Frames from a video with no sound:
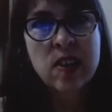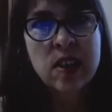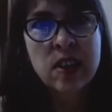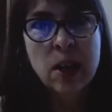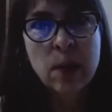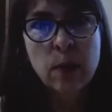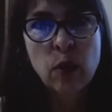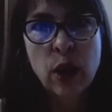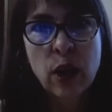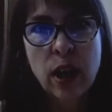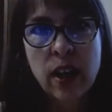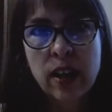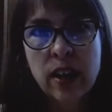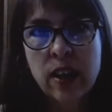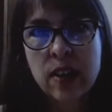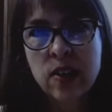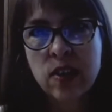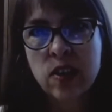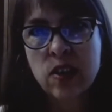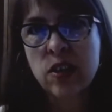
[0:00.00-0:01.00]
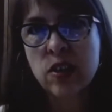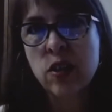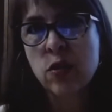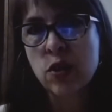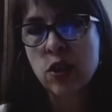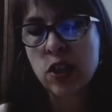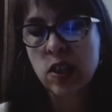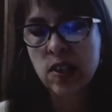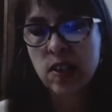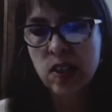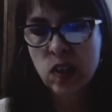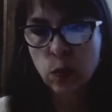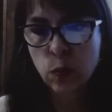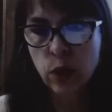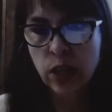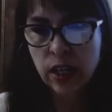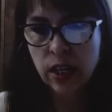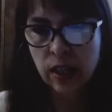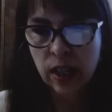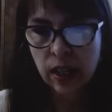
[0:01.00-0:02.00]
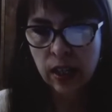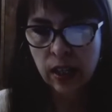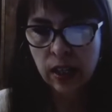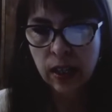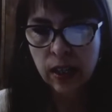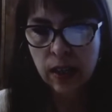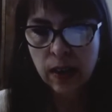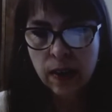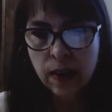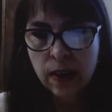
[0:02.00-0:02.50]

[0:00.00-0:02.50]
in democratic institutions is weakening,